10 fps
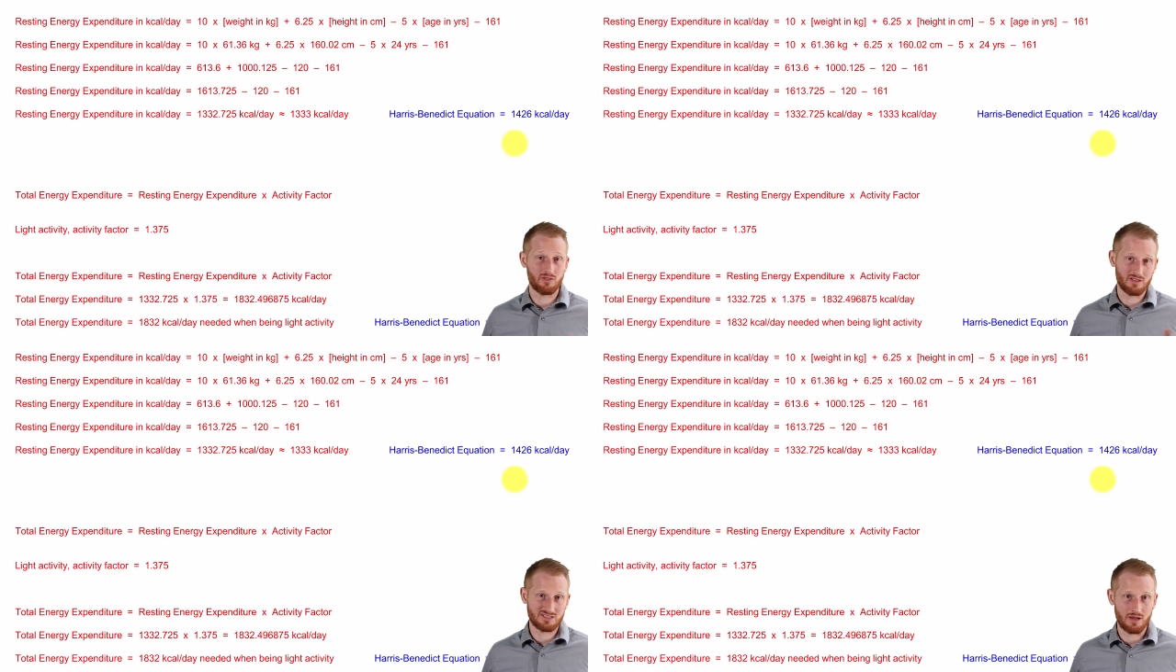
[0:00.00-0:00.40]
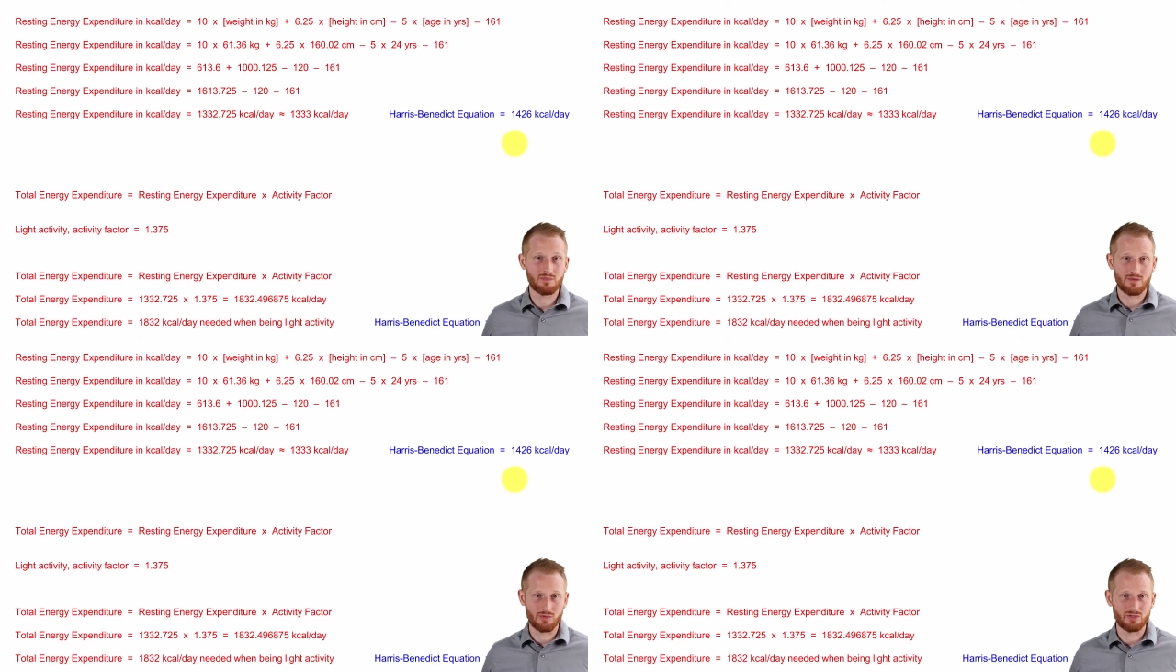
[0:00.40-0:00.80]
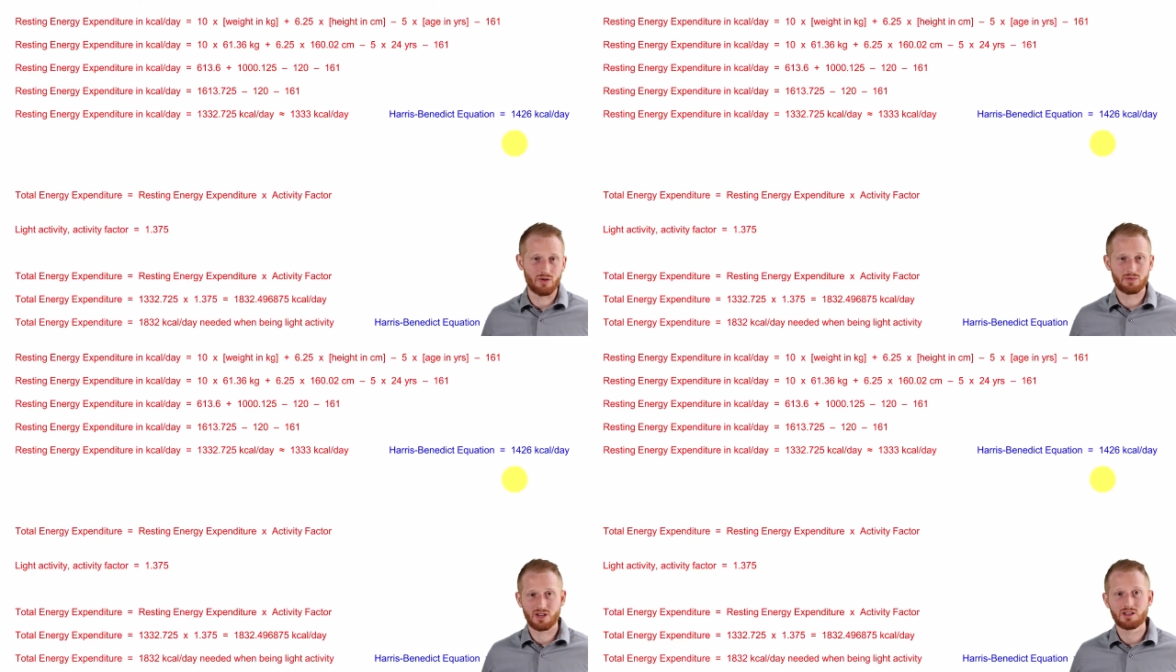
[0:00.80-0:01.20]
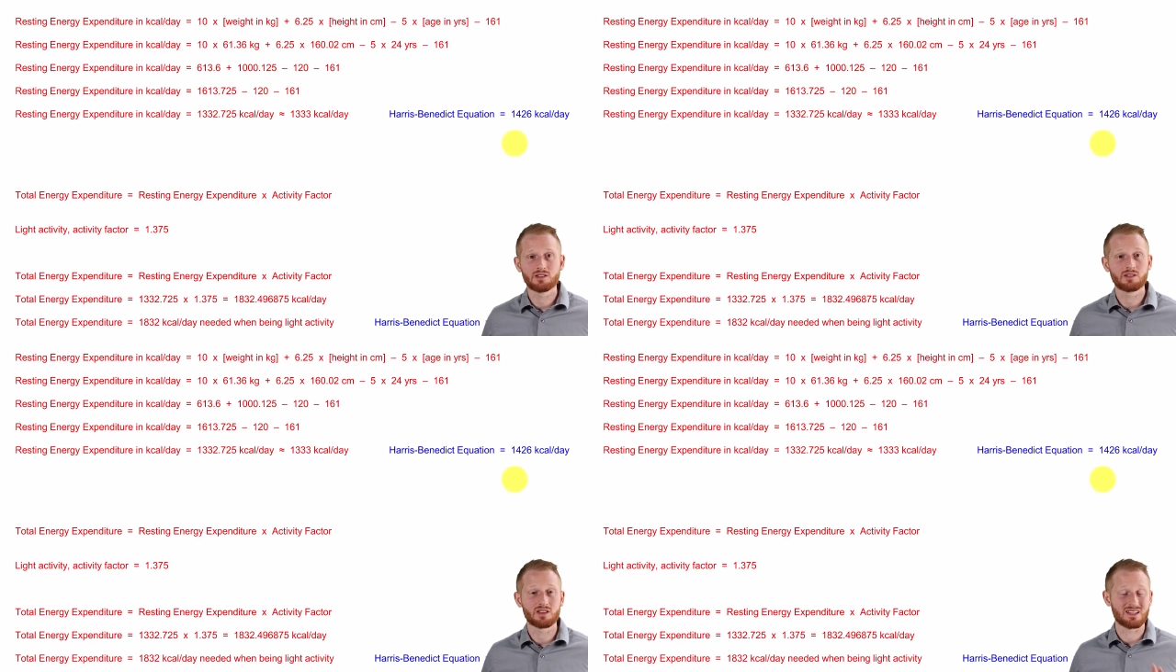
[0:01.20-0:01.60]
some people don't
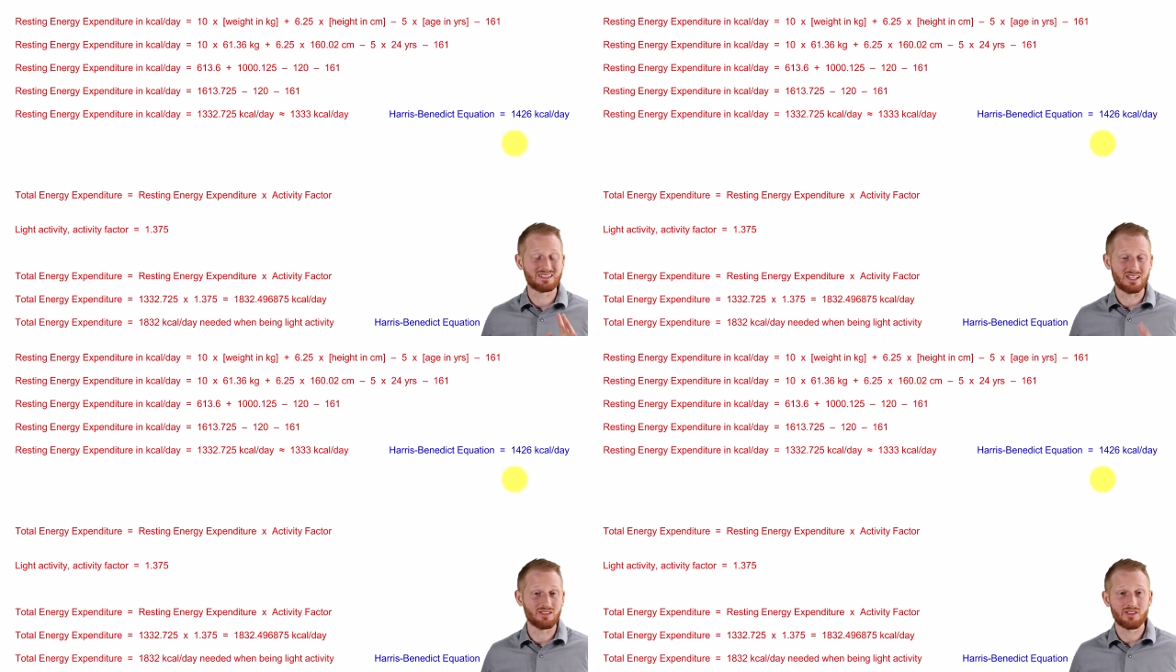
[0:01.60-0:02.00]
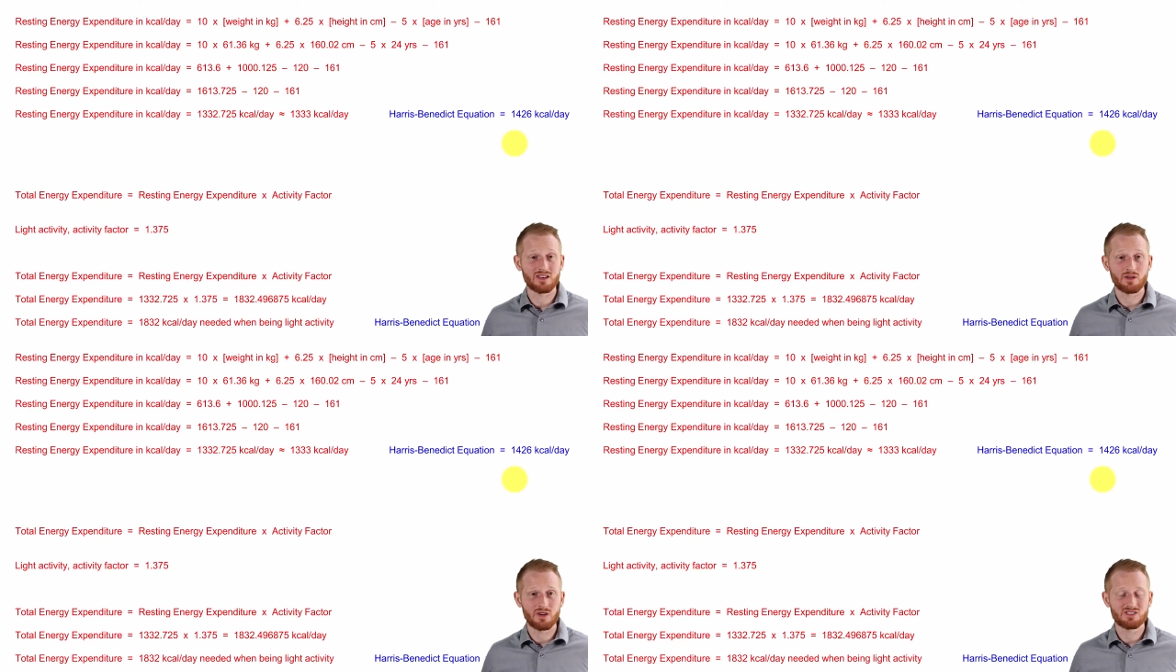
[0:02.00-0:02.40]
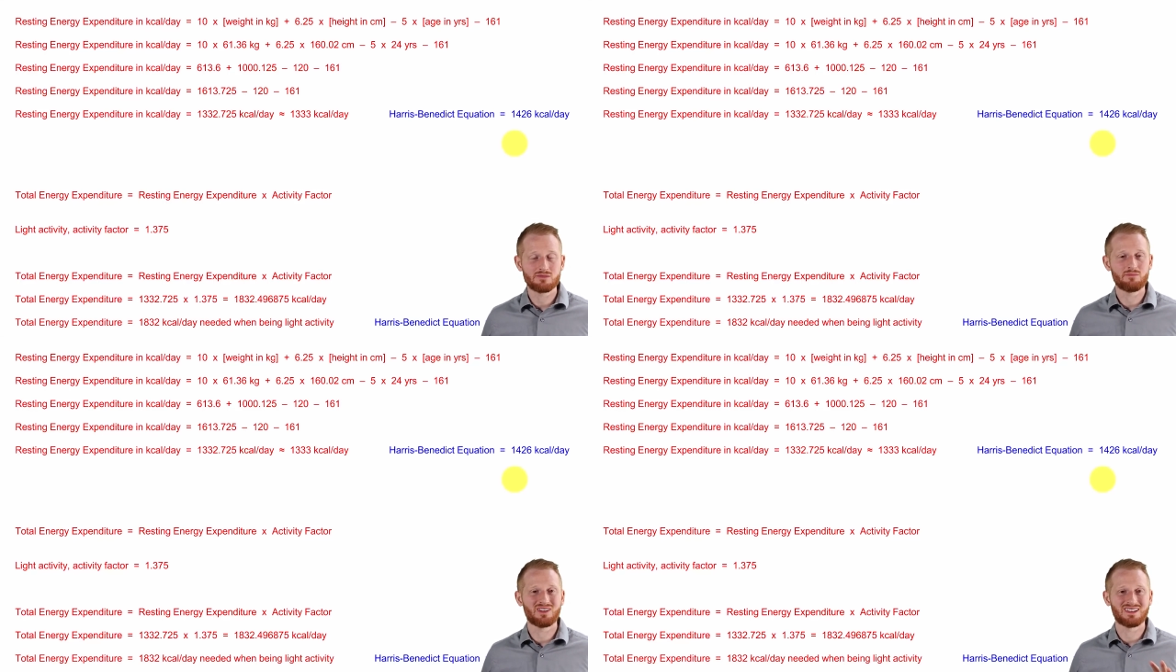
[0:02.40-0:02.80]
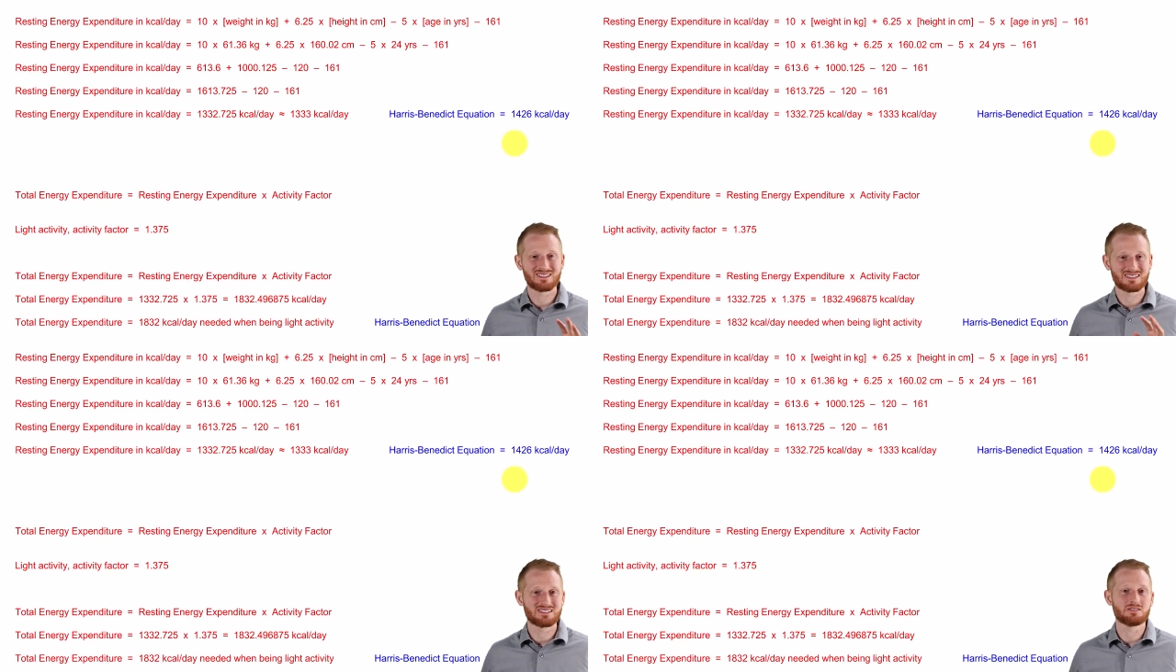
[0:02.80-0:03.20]
particularly love that equation, but it
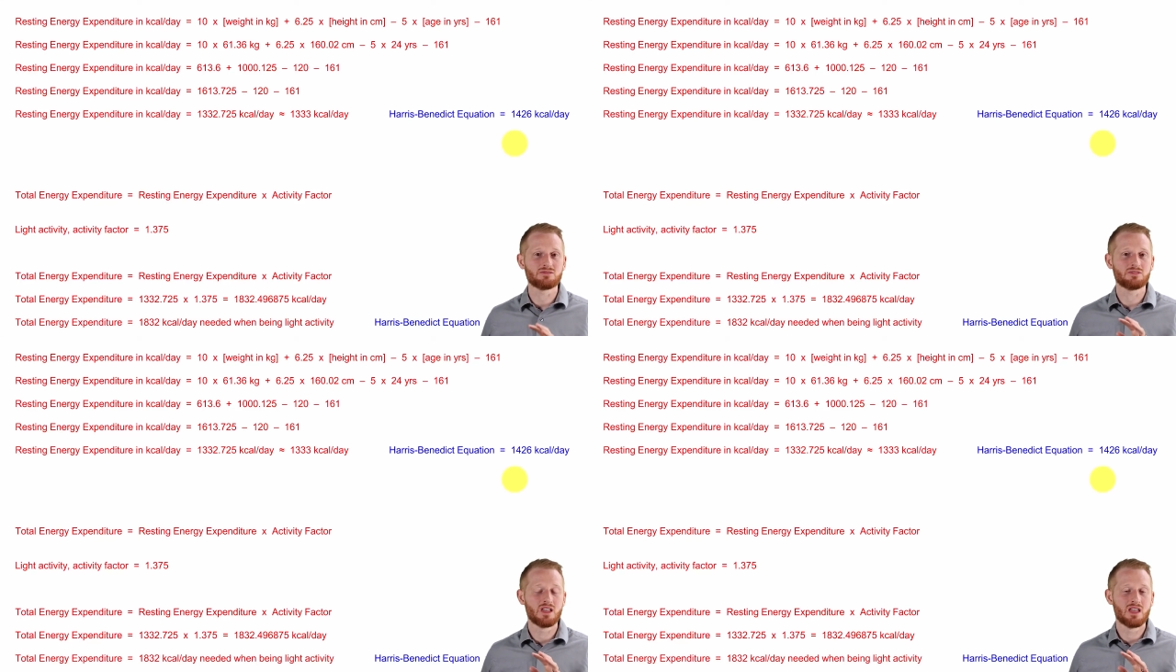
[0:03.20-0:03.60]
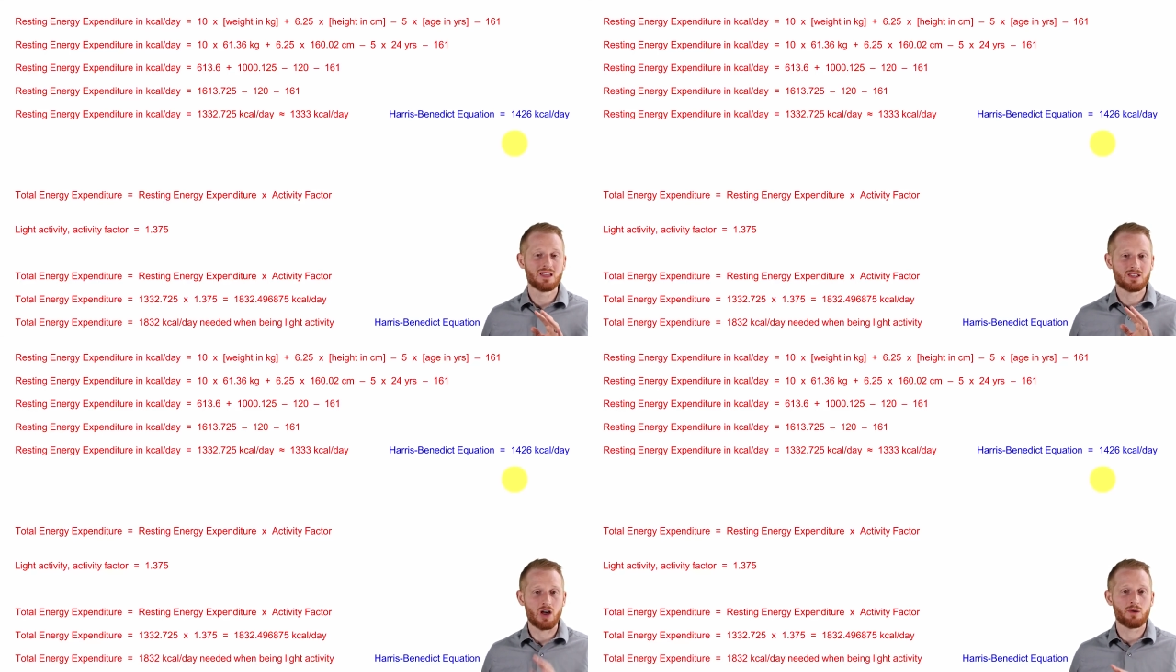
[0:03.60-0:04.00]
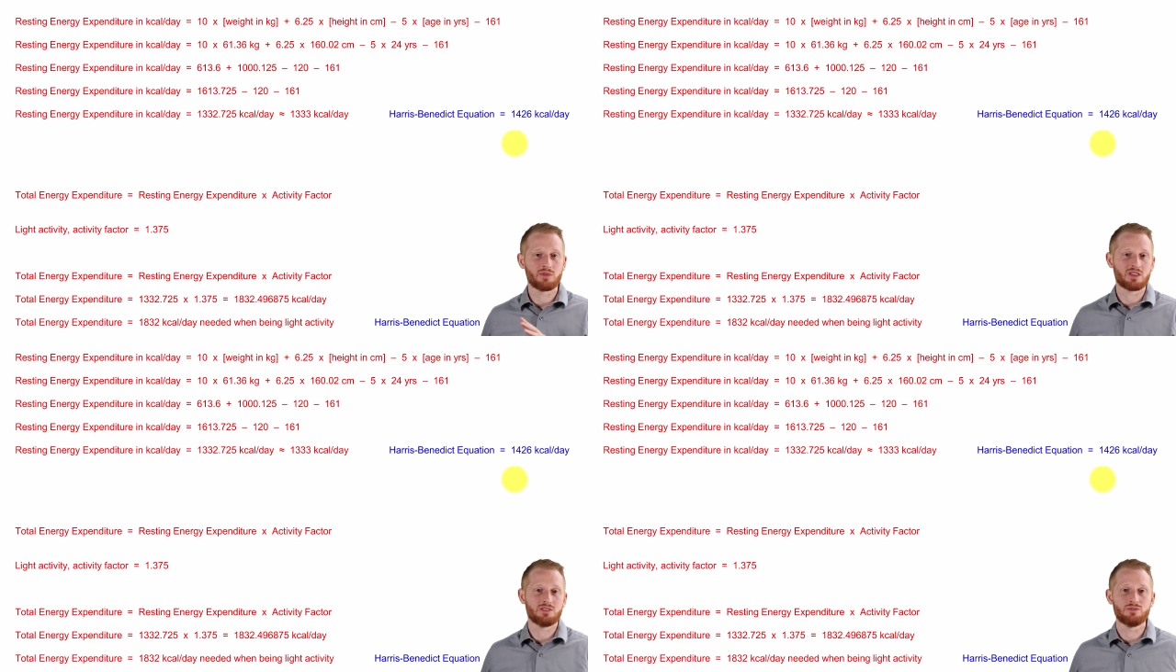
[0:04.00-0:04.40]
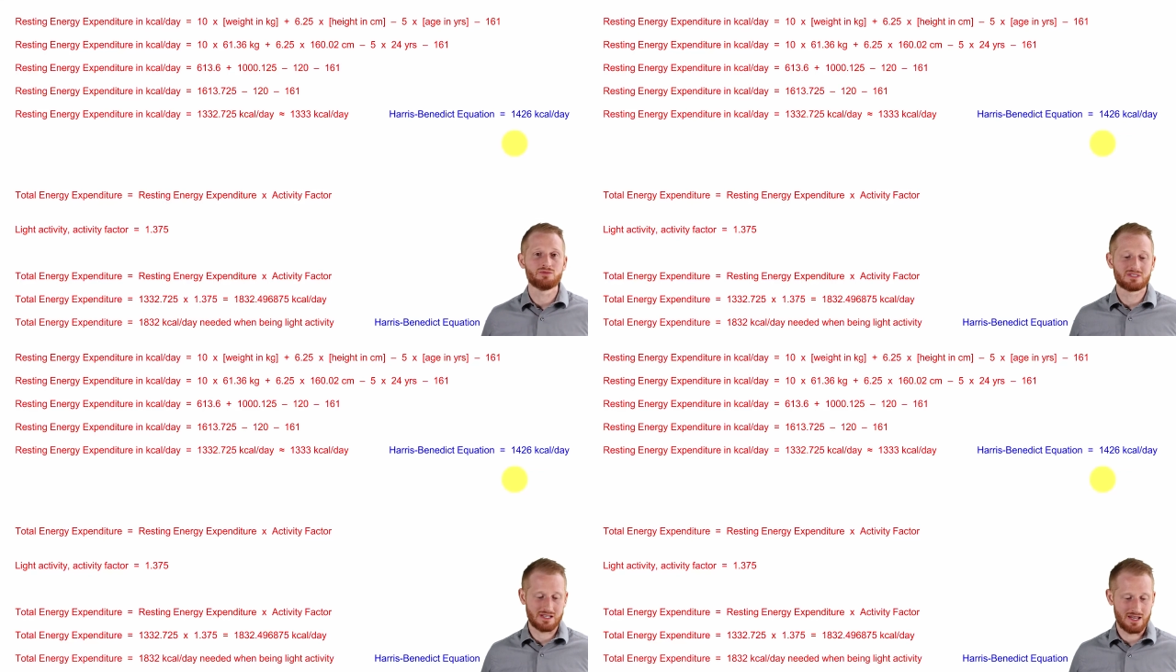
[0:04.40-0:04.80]
is still commonly
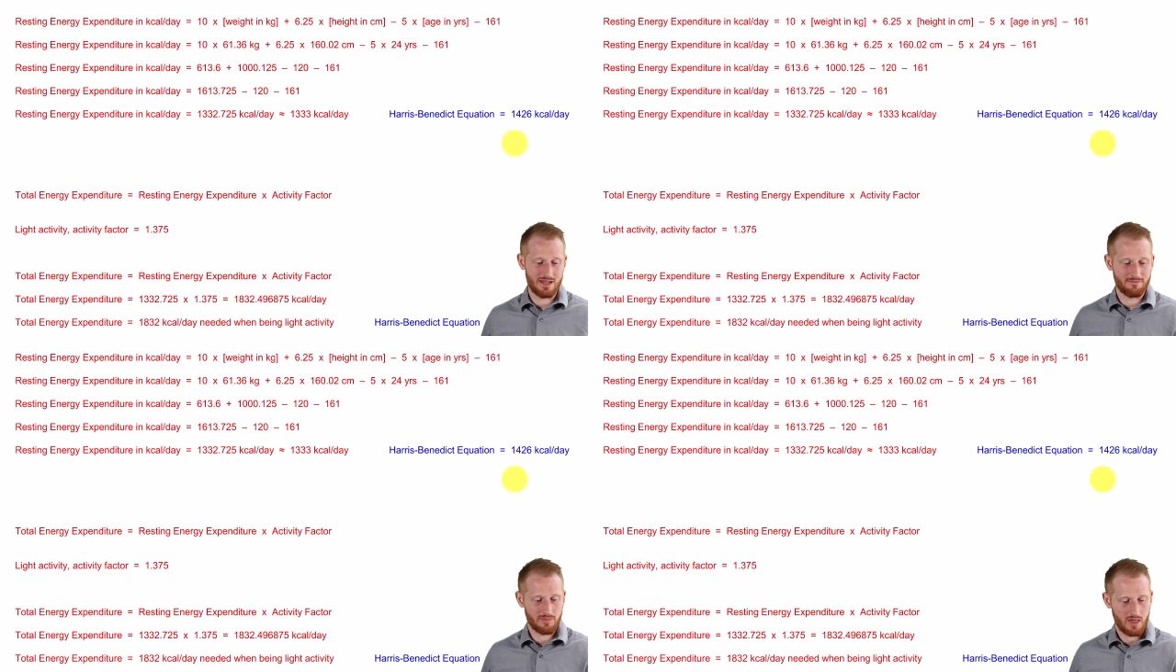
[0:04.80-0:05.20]
used today.